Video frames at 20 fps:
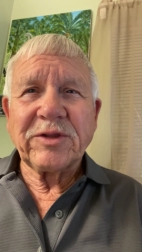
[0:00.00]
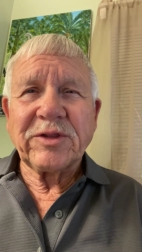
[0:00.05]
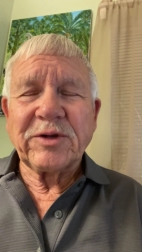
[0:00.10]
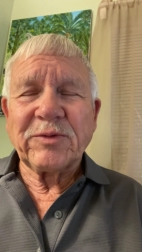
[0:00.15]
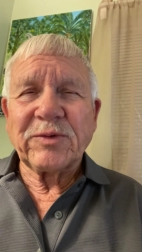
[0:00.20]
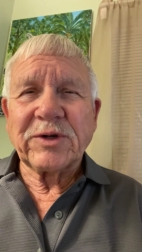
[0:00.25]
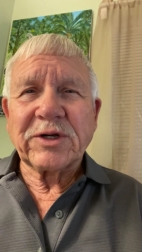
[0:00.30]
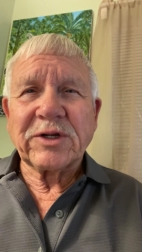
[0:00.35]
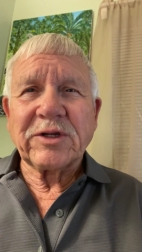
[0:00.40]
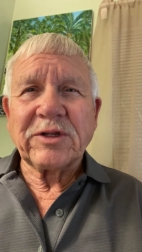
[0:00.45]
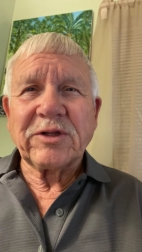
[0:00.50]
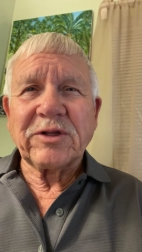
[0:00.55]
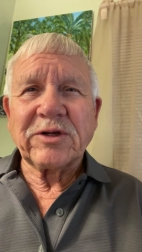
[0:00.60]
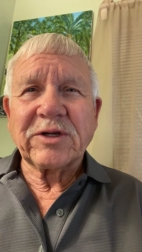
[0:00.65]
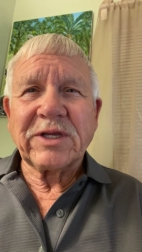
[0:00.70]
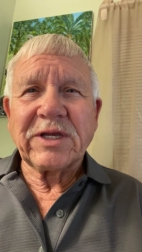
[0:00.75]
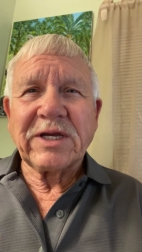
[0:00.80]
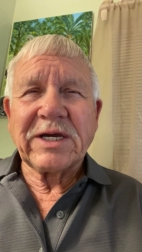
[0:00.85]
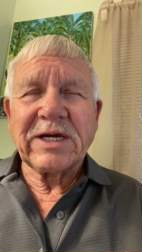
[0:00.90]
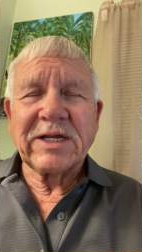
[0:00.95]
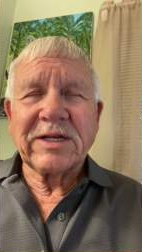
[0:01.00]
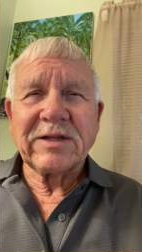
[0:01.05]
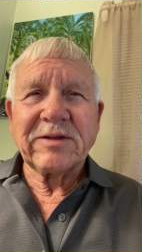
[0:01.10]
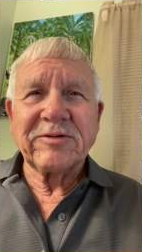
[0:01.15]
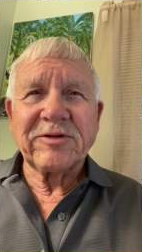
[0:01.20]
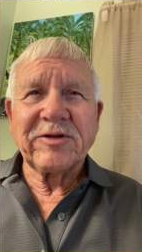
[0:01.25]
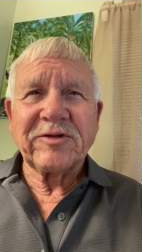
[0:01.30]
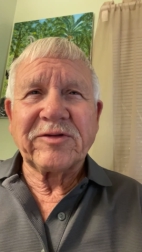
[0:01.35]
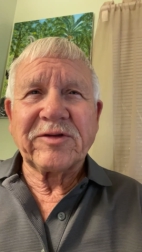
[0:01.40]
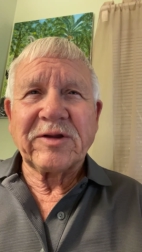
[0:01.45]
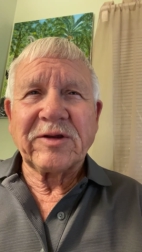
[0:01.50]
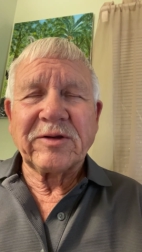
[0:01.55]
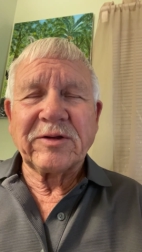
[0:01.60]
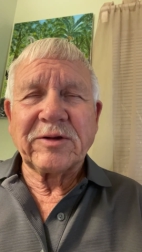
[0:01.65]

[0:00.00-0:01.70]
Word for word: here that we're going to look at just